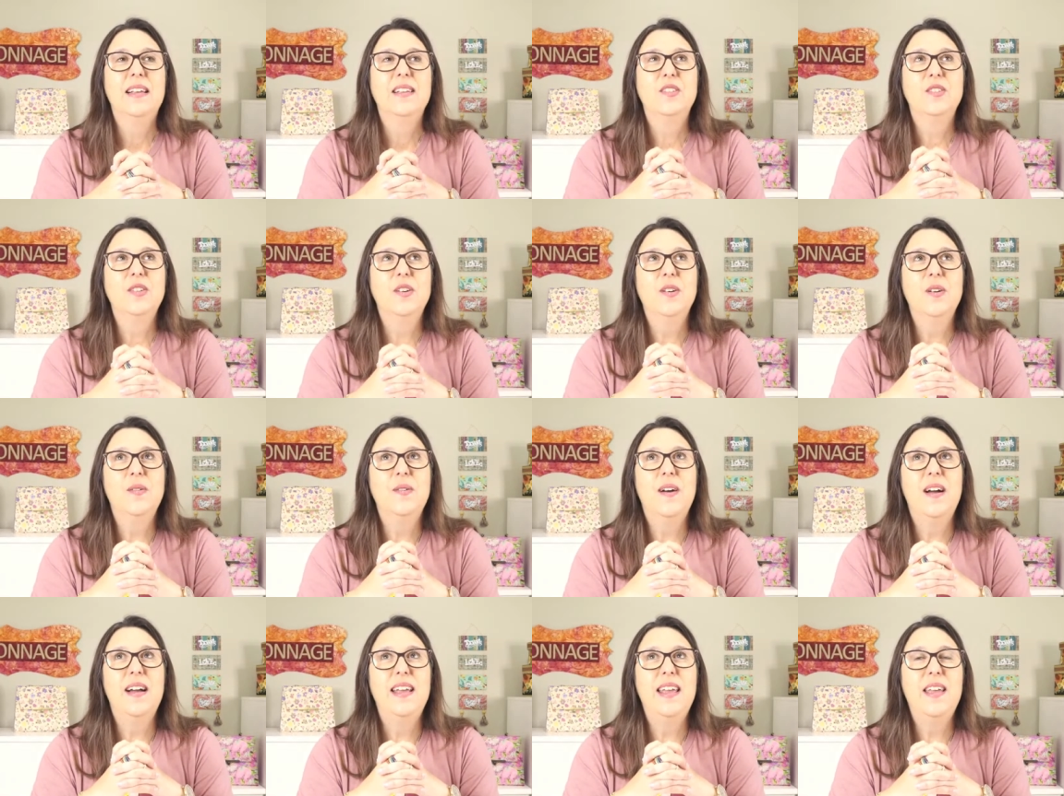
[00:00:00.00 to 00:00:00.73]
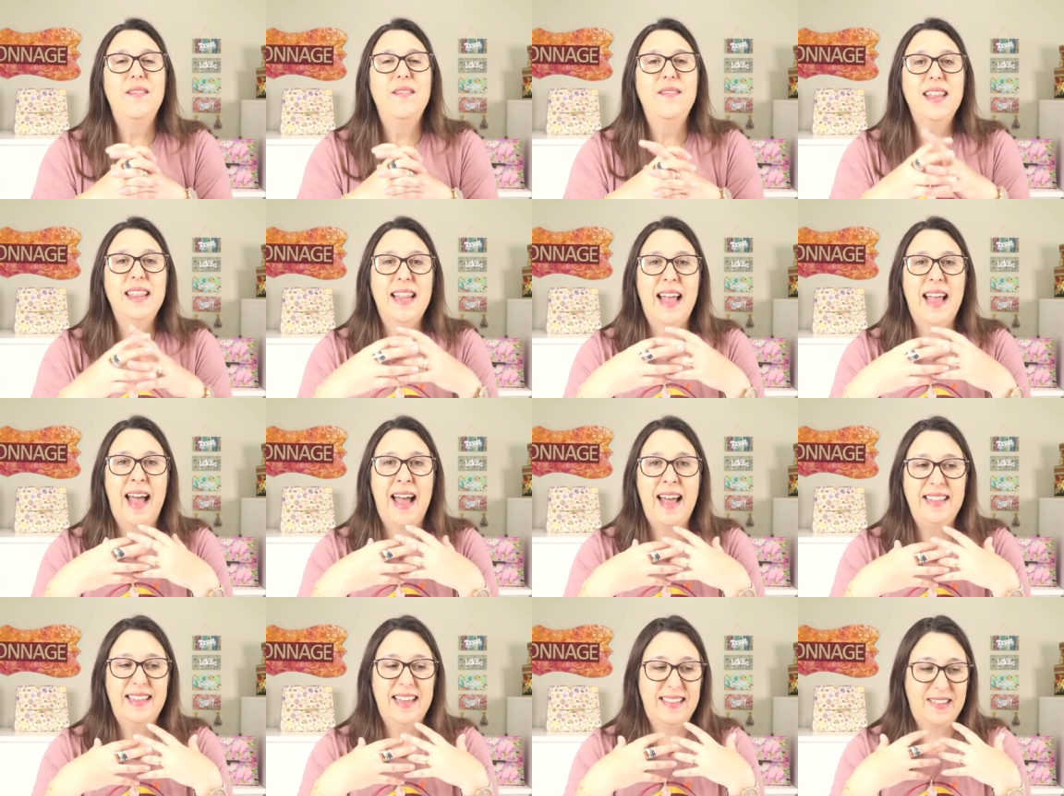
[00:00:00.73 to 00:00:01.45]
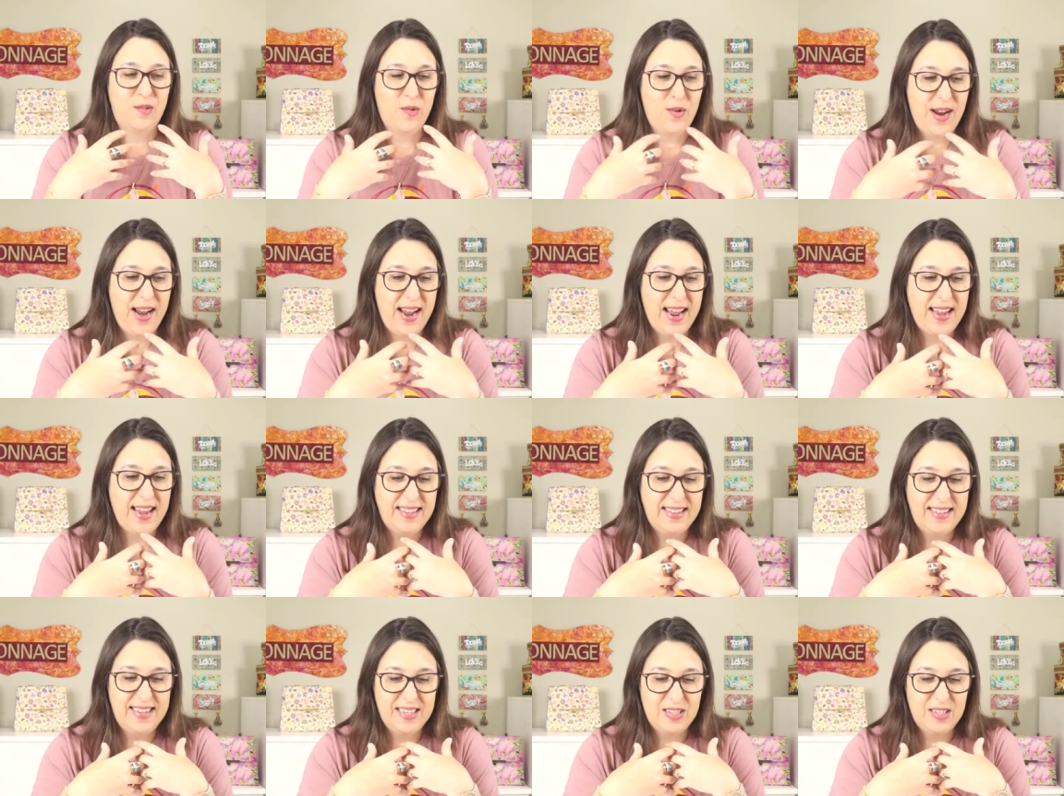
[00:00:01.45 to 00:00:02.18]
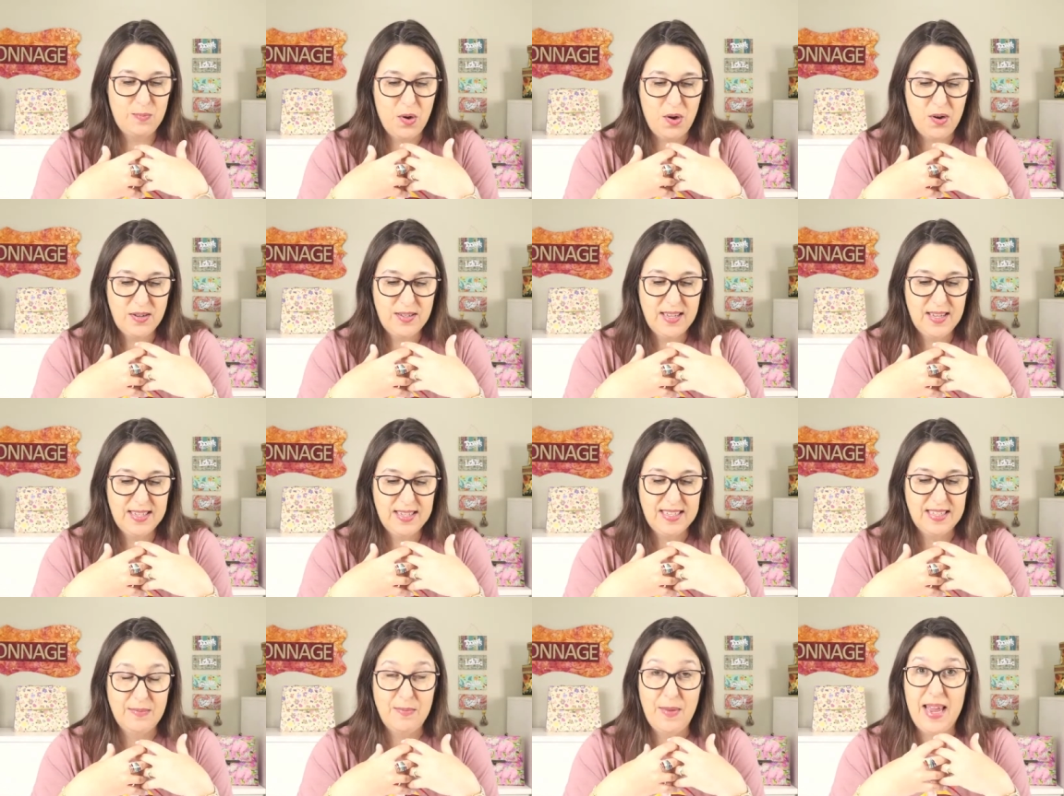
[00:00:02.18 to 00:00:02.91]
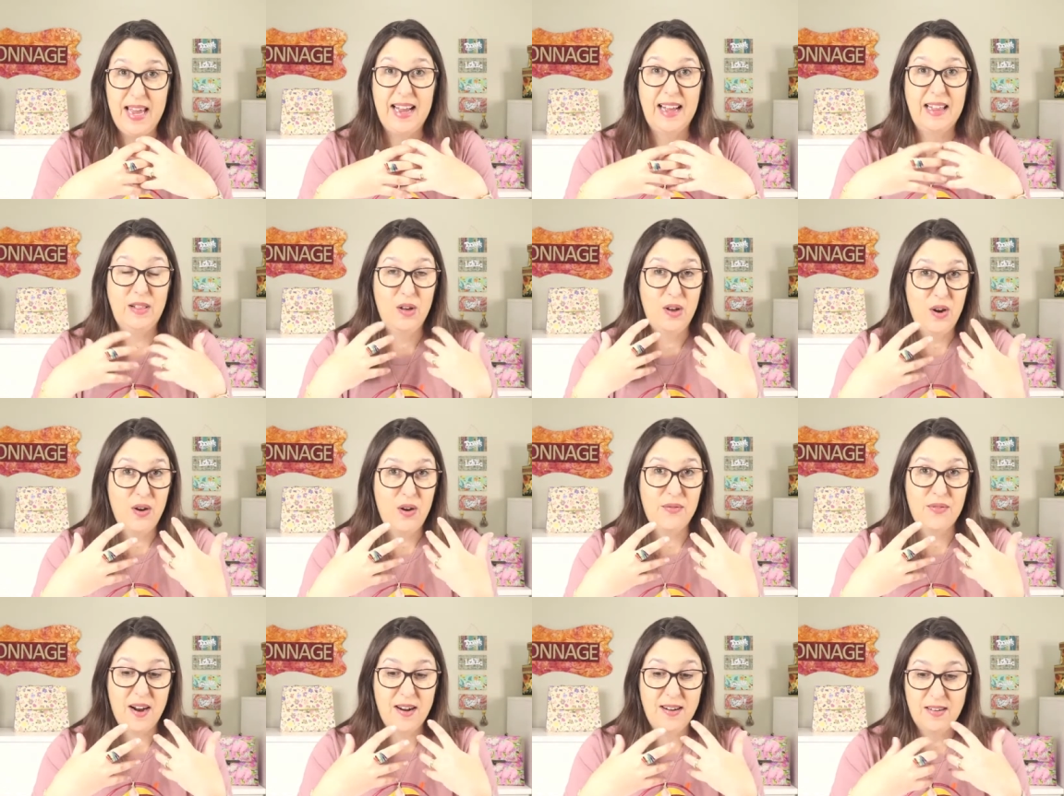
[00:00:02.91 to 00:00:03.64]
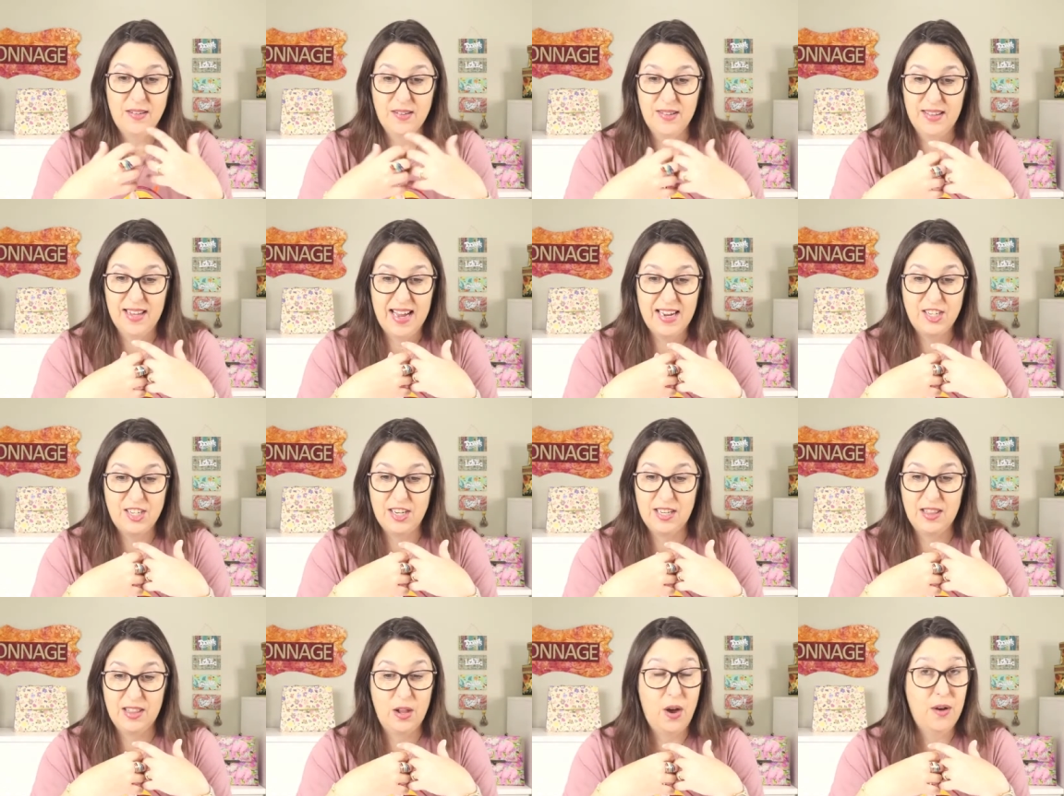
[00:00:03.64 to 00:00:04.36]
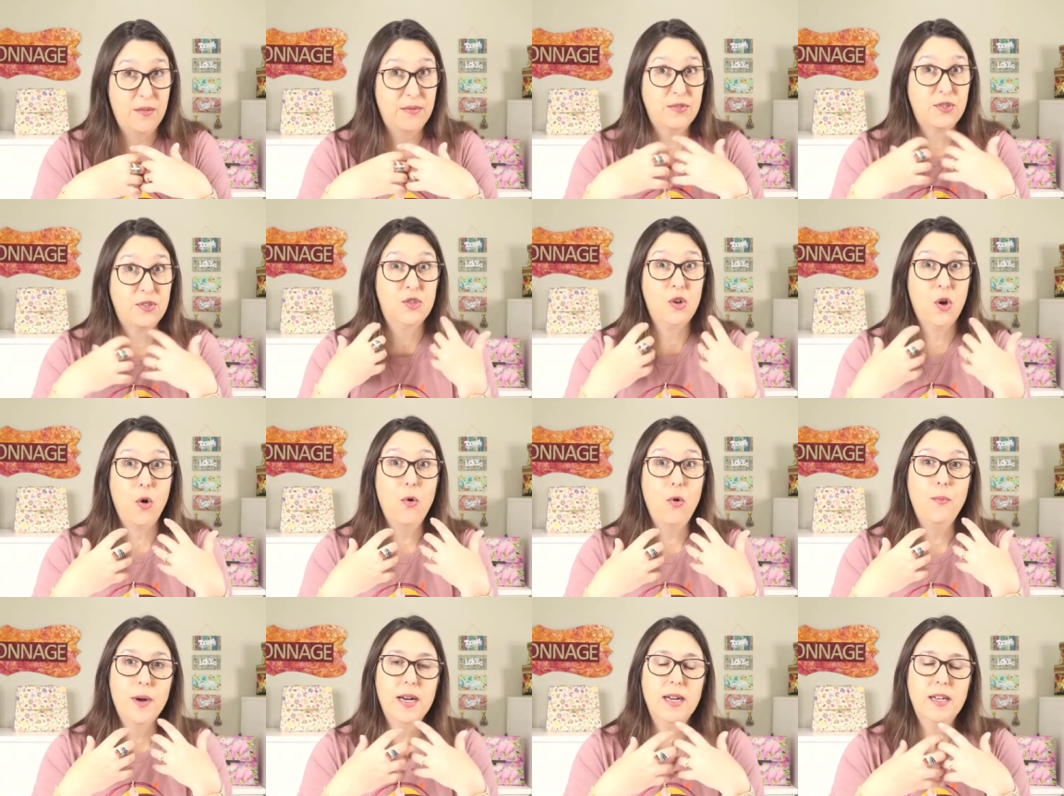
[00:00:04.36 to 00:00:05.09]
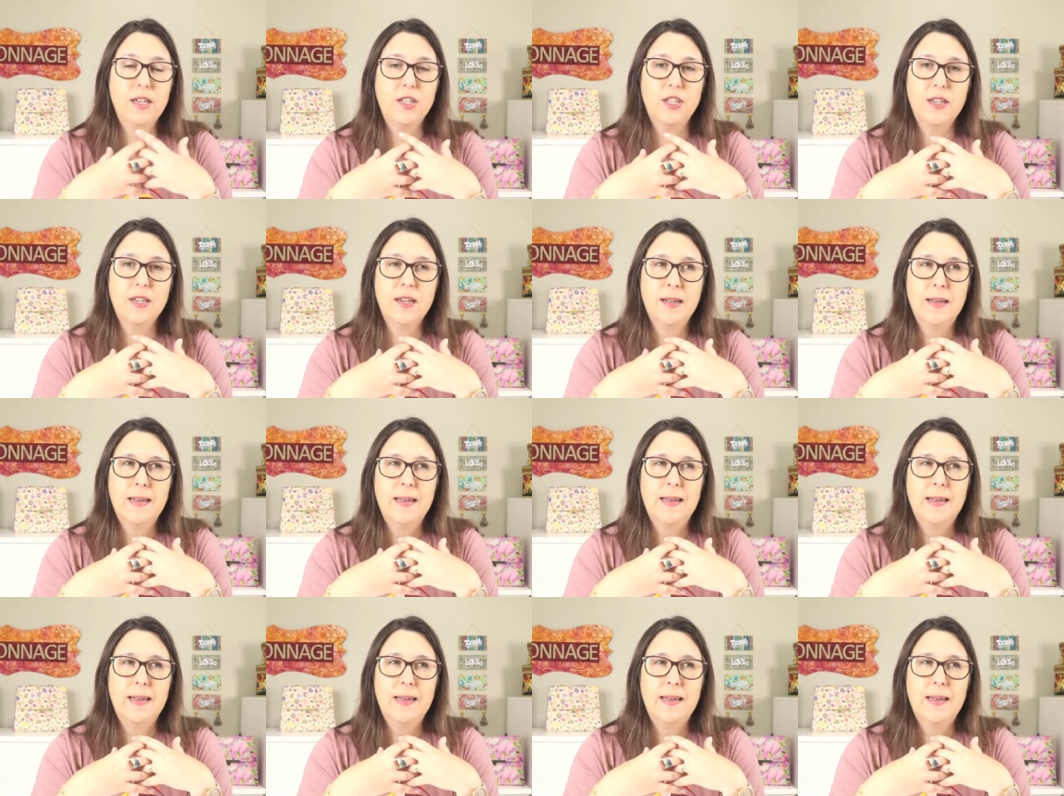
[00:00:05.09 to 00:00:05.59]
so even i that create these boxes and make a lot of cartonage and love so much